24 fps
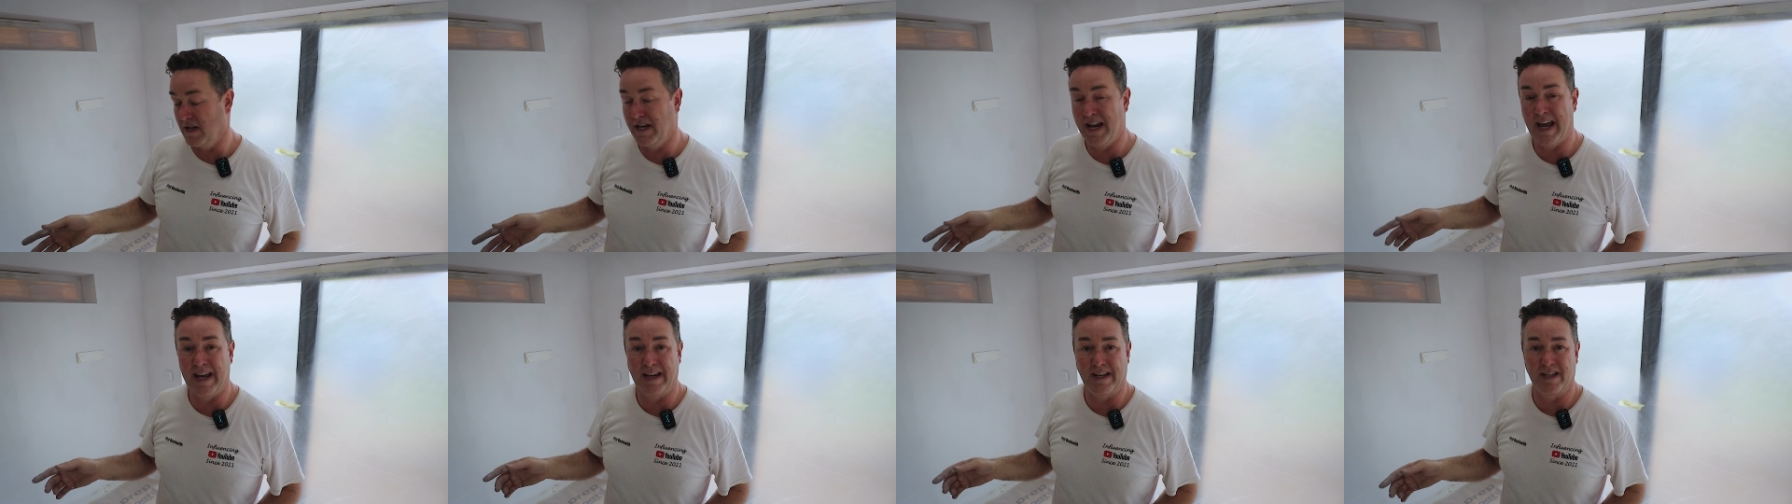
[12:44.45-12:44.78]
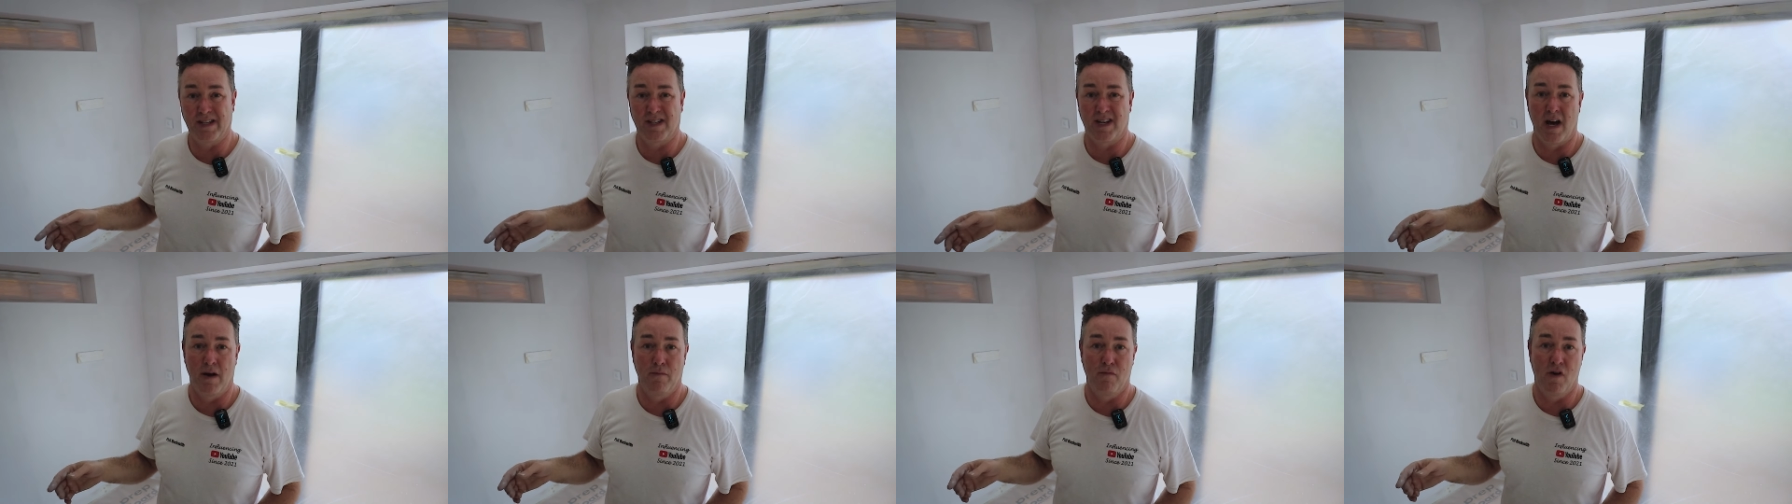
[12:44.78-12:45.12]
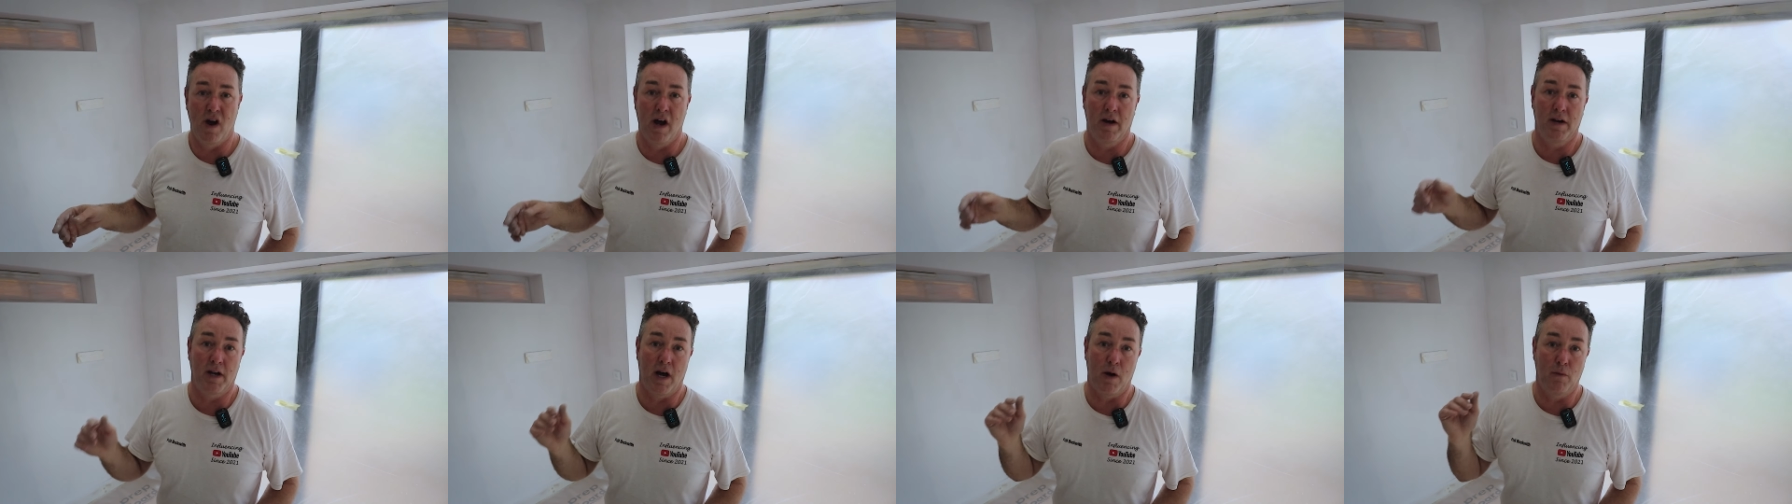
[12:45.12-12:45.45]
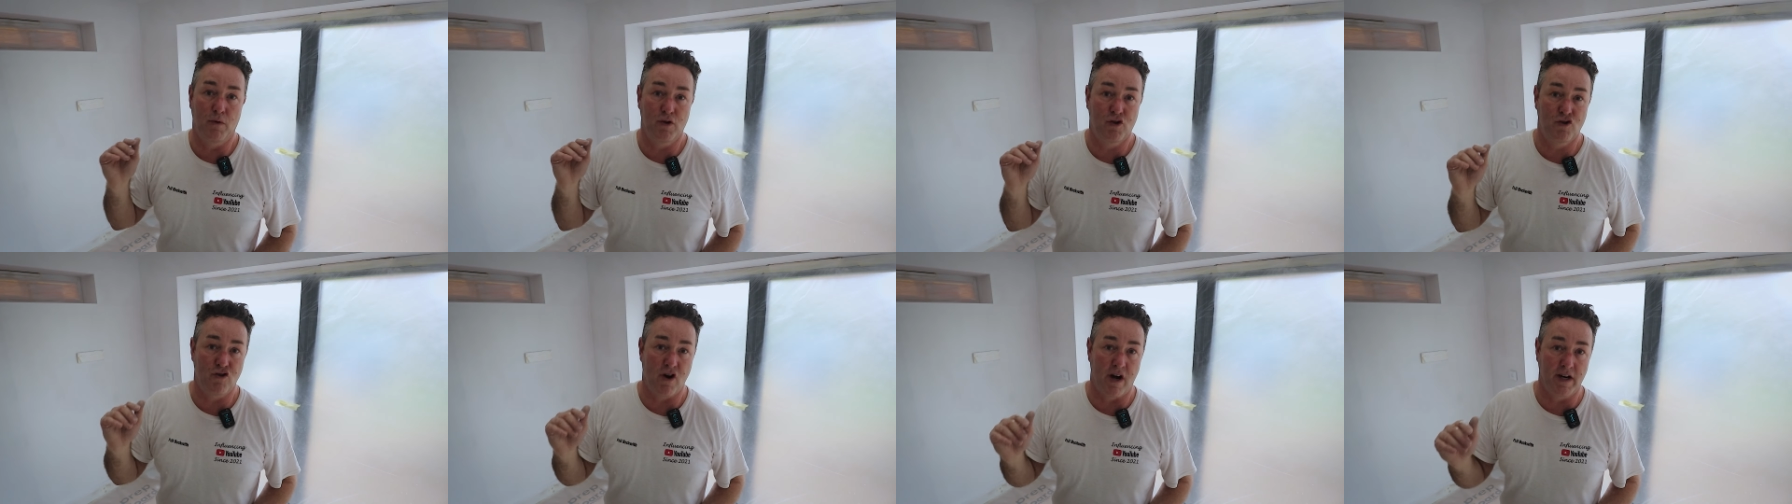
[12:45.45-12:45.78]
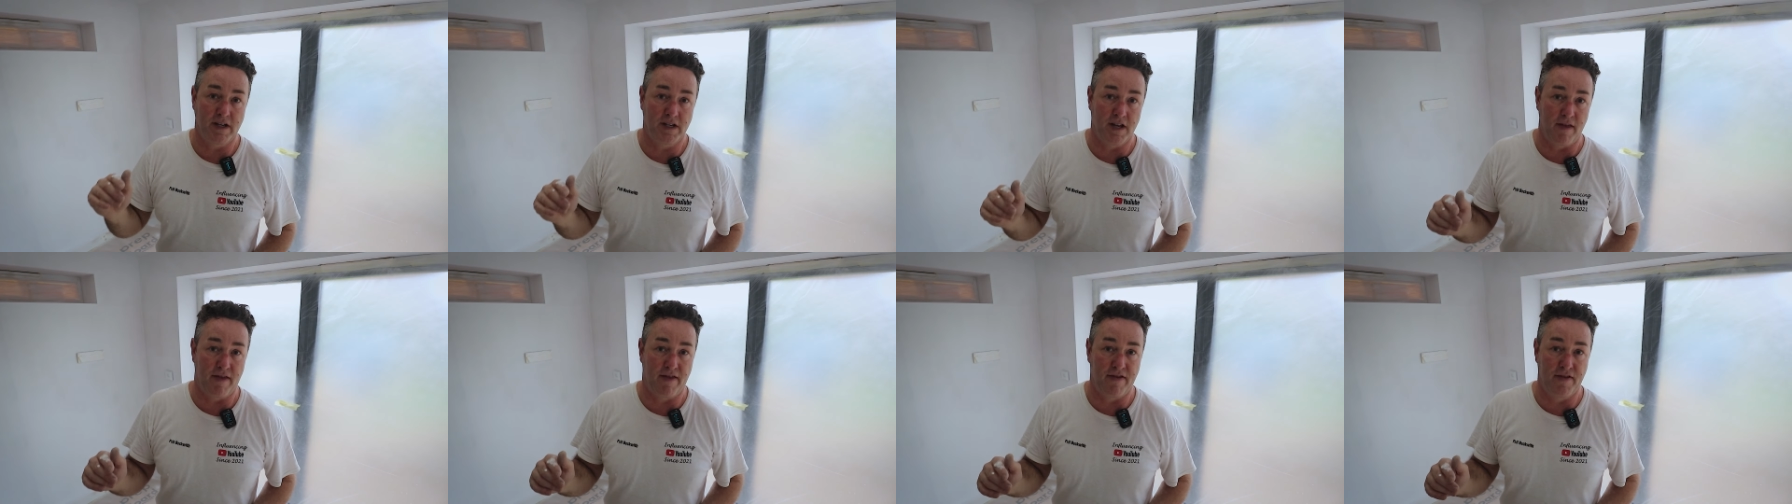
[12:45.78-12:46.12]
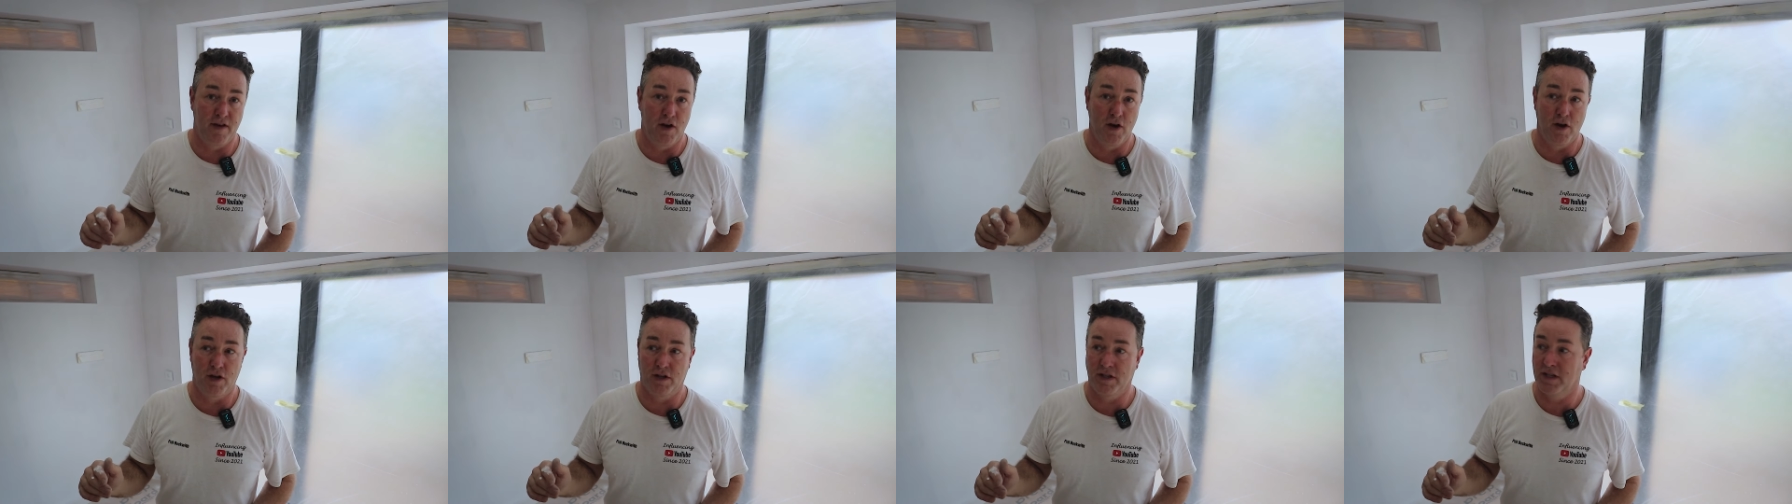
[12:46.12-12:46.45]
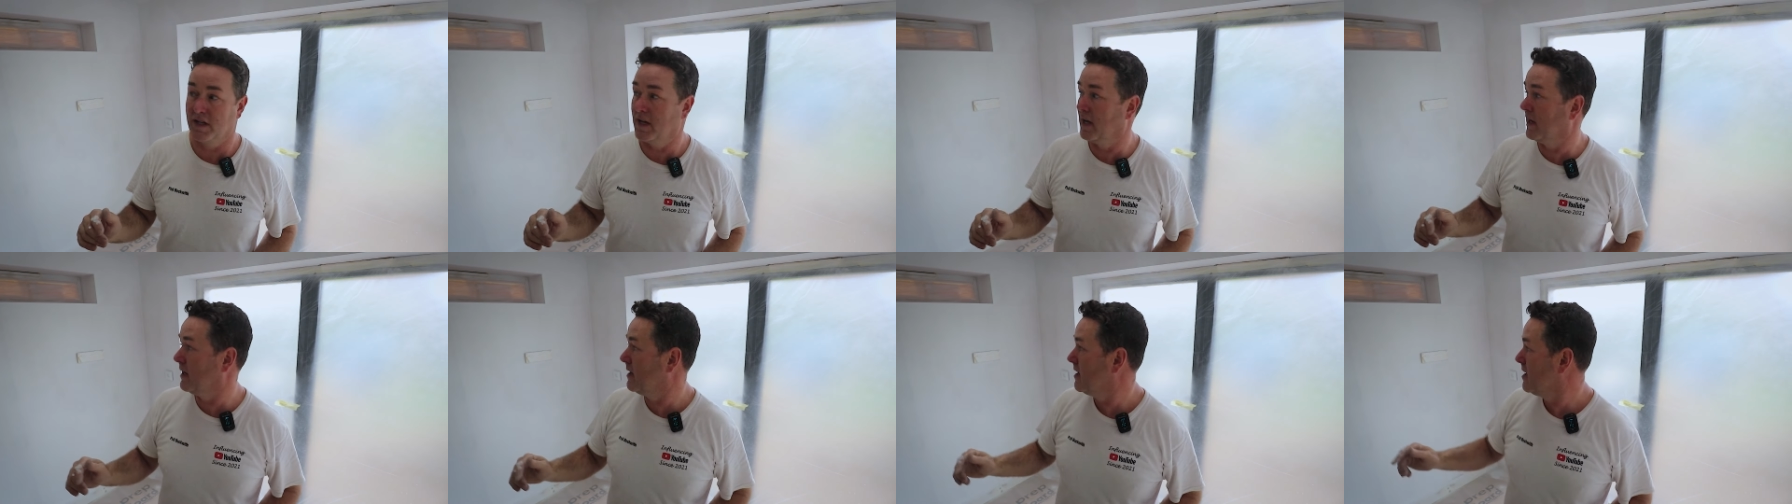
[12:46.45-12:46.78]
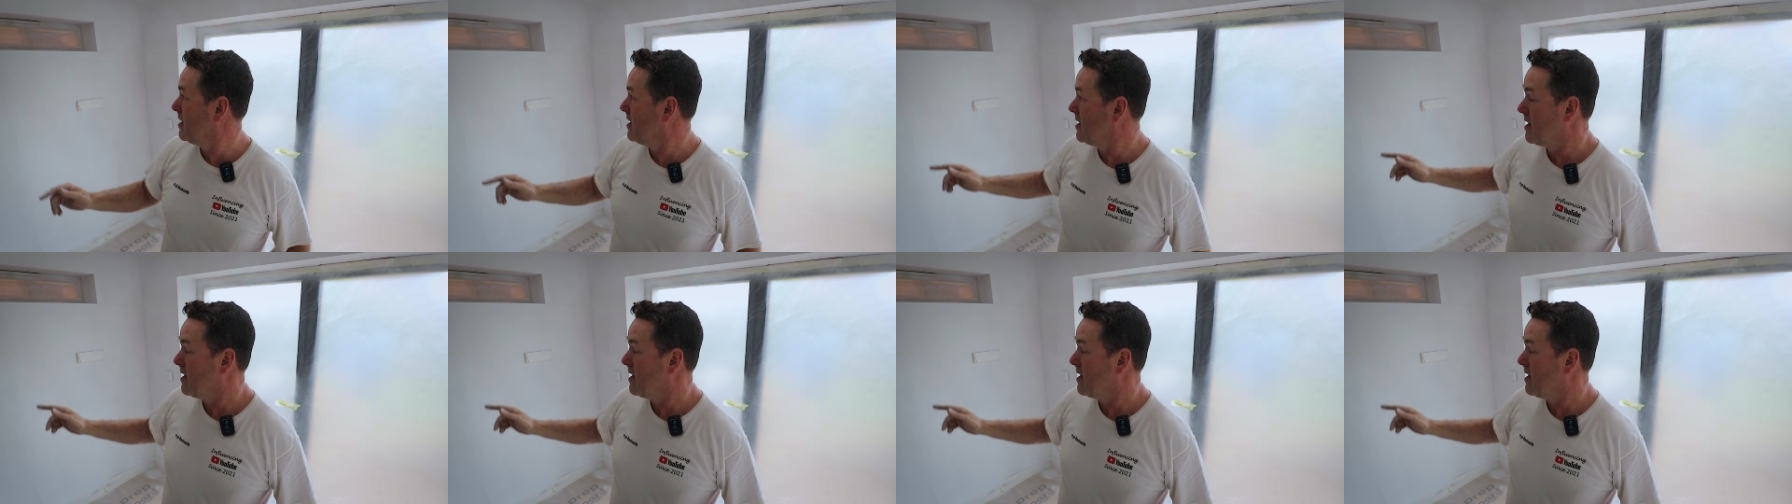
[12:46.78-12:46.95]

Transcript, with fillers: next time round, I would try it at 30.